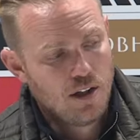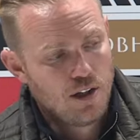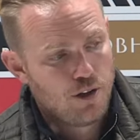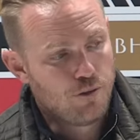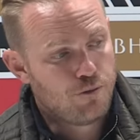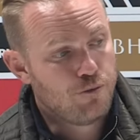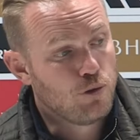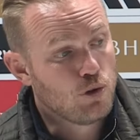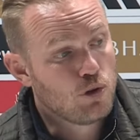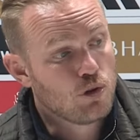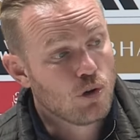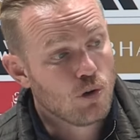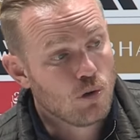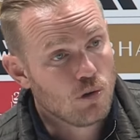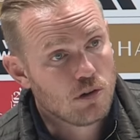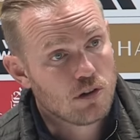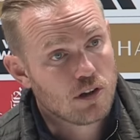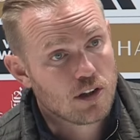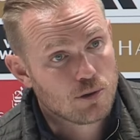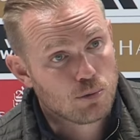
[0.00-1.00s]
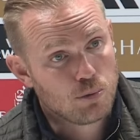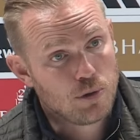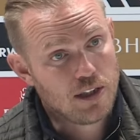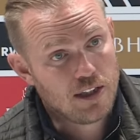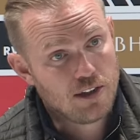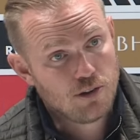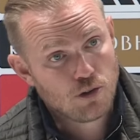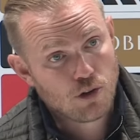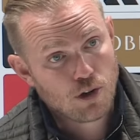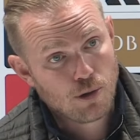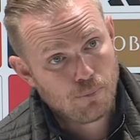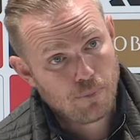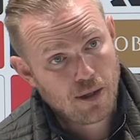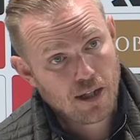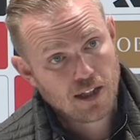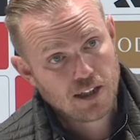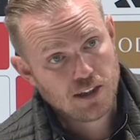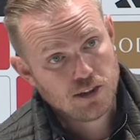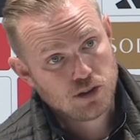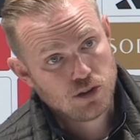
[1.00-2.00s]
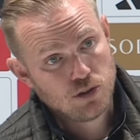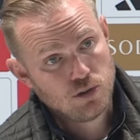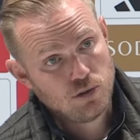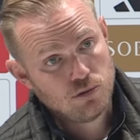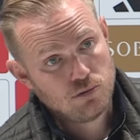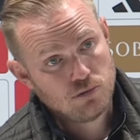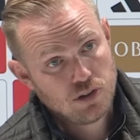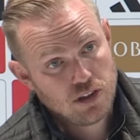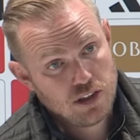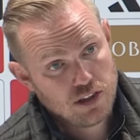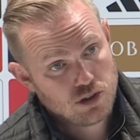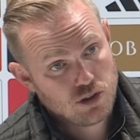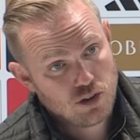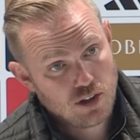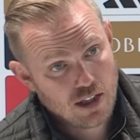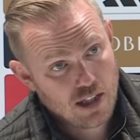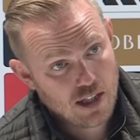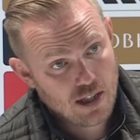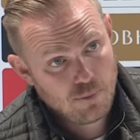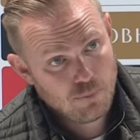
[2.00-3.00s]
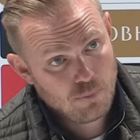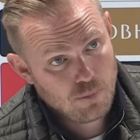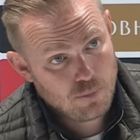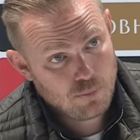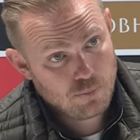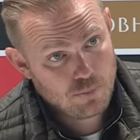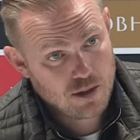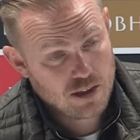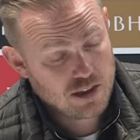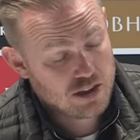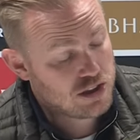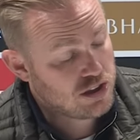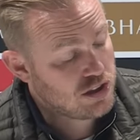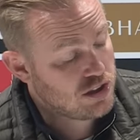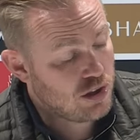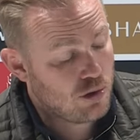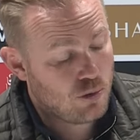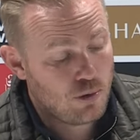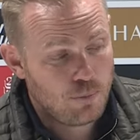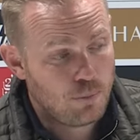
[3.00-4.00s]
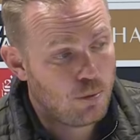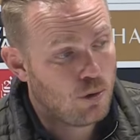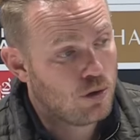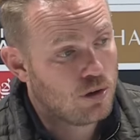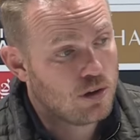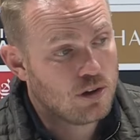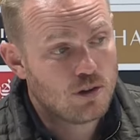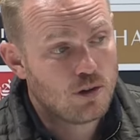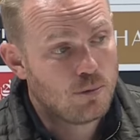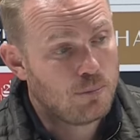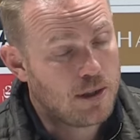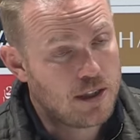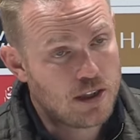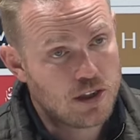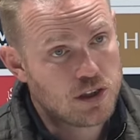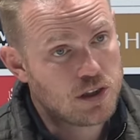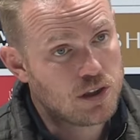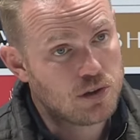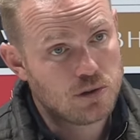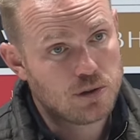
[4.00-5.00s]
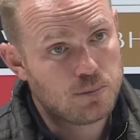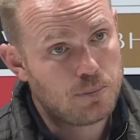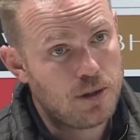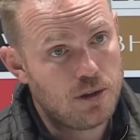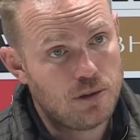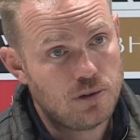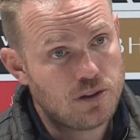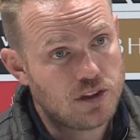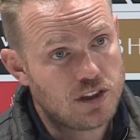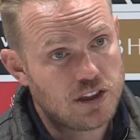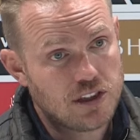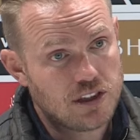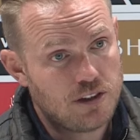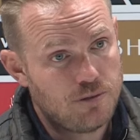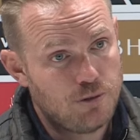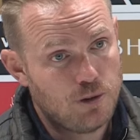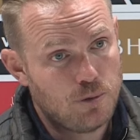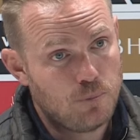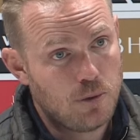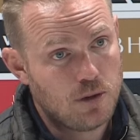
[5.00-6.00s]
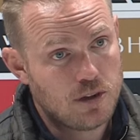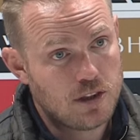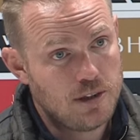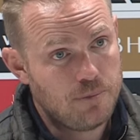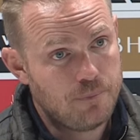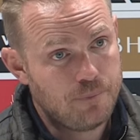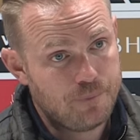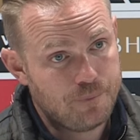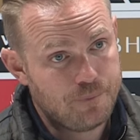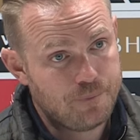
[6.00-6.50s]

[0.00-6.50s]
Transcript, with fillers: the foothold that we need to come back into into the game. But it's so important to manage those periods as a football team.